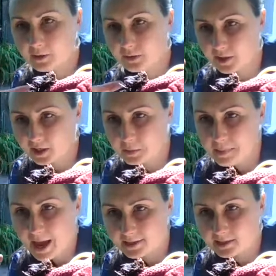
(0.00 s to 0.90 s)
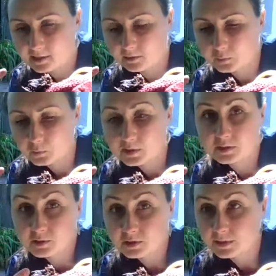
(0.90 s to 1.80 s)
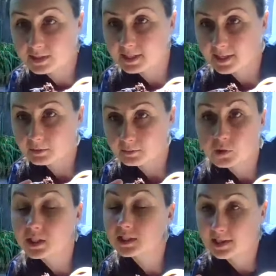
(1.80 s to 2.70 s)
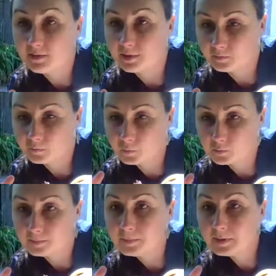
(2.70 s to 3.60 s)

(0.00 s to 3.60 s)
thick mass of roots, which means that the roots didn't have enough room